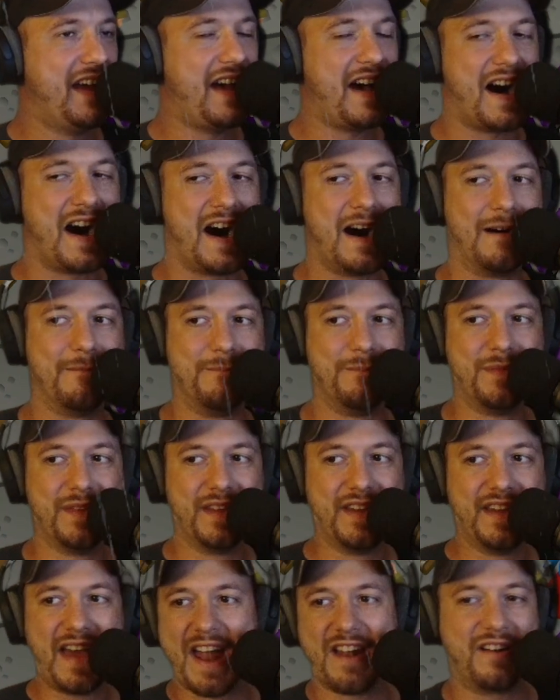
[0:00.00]
I
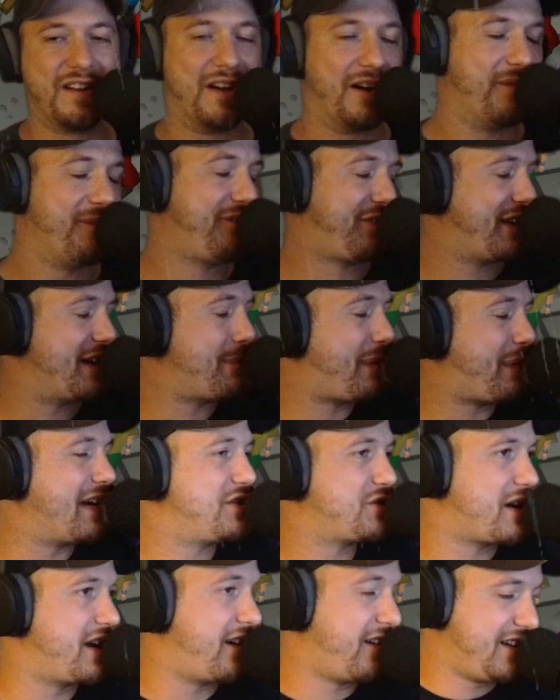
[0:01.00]
don't know. Free-to-play
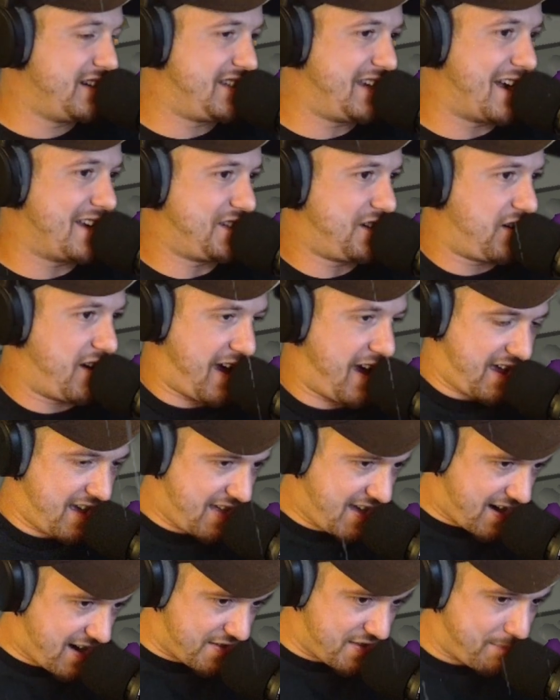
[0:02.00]
trader, at least yesterday,
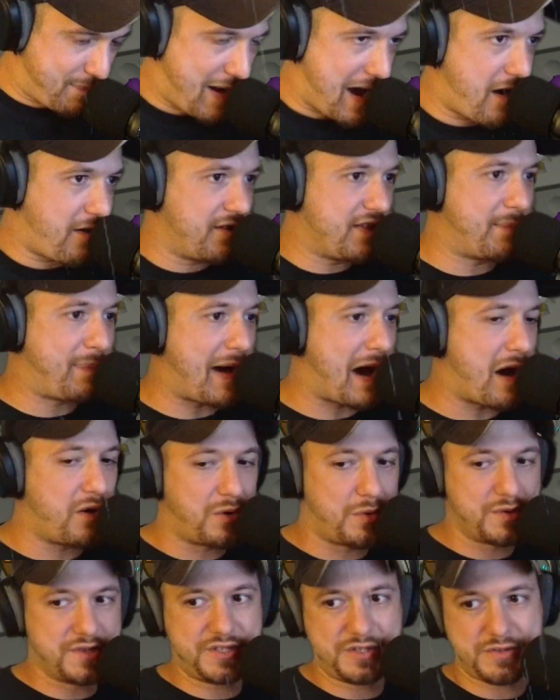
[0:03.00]
the power
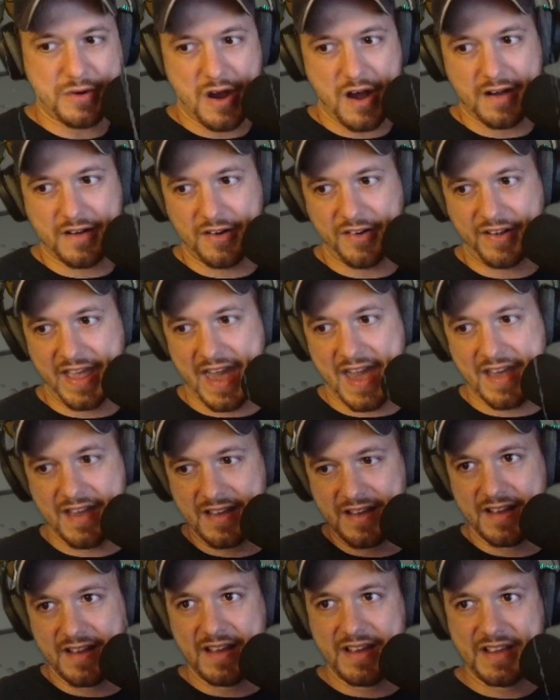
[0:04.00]
was strong. Okay.
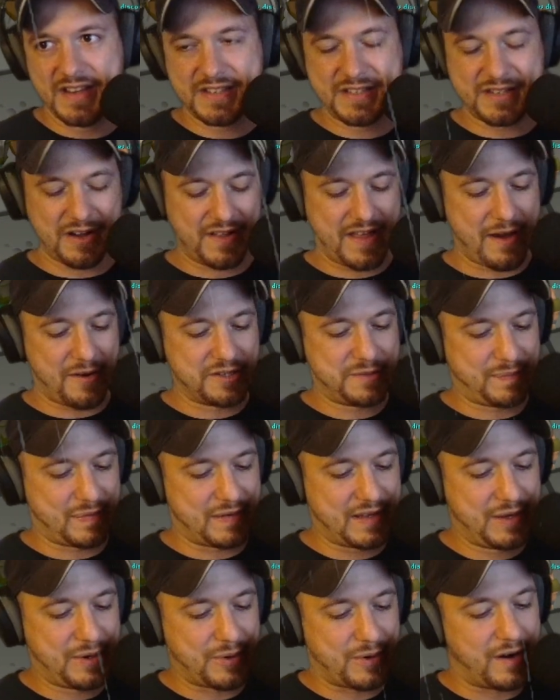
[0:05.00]
So that was
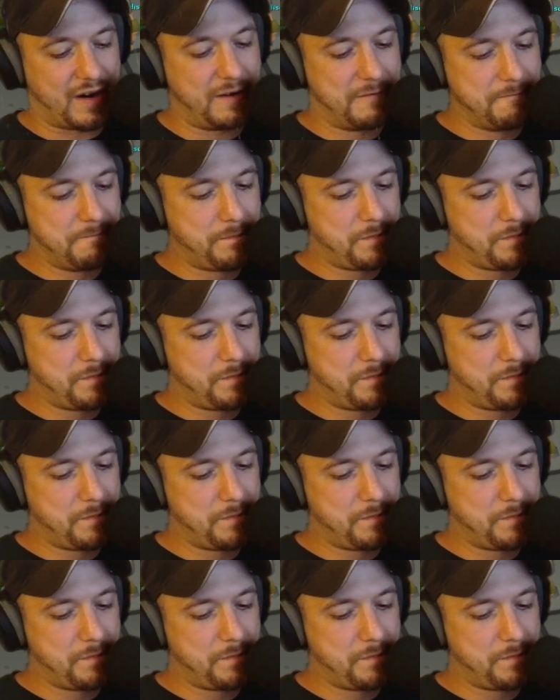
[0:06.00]
pretty cool.